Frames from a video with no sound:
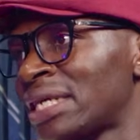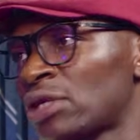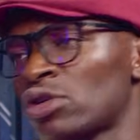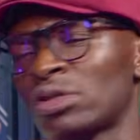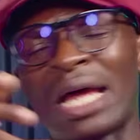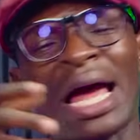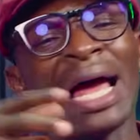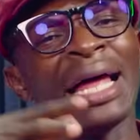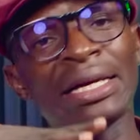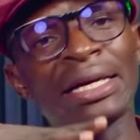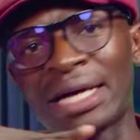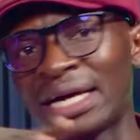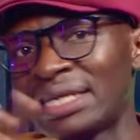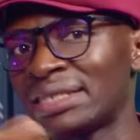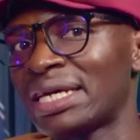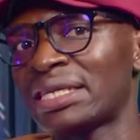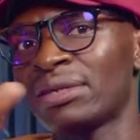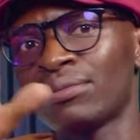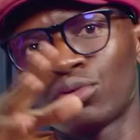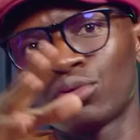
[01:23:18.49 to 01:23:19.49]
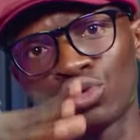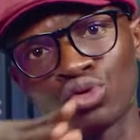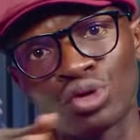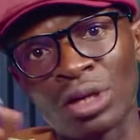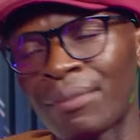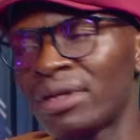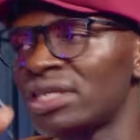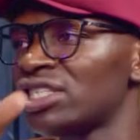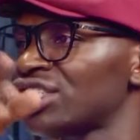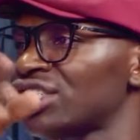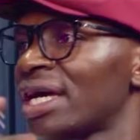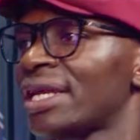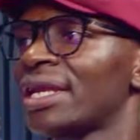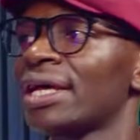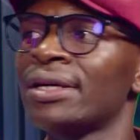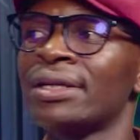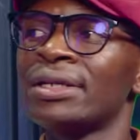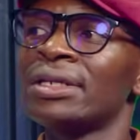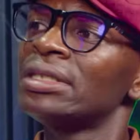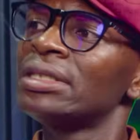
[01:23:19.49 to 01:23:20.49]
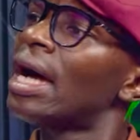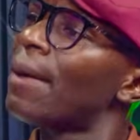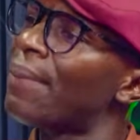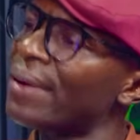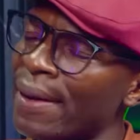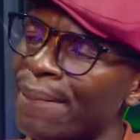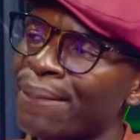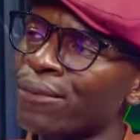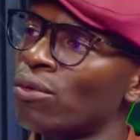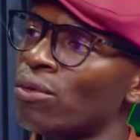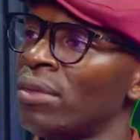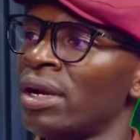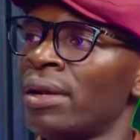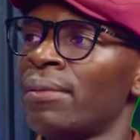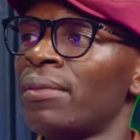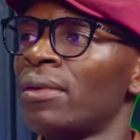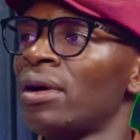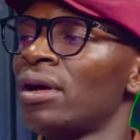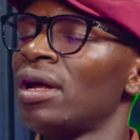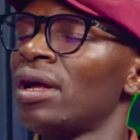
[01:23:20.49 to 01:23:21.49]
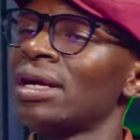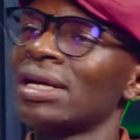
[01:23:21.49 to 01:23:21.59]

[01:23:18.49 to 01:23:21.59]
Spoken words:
guys getting upon a problem.